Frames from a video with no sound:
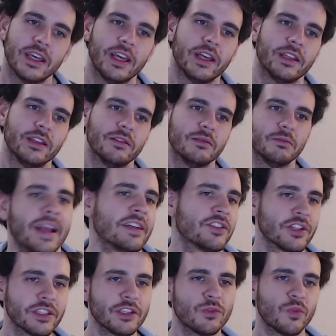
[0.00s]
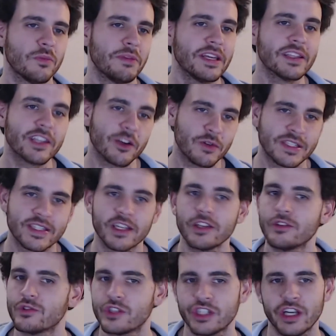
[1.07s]
and I thought it would be interesting
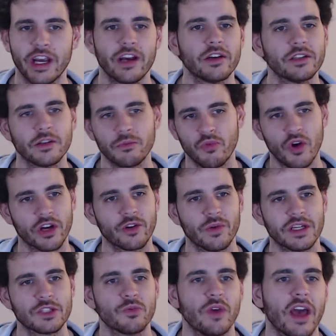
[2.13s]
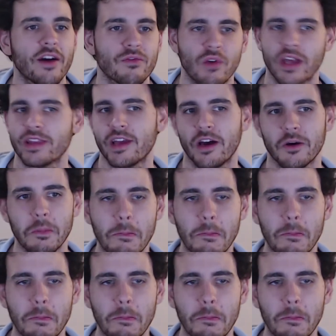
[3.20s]
to share the progress we have right now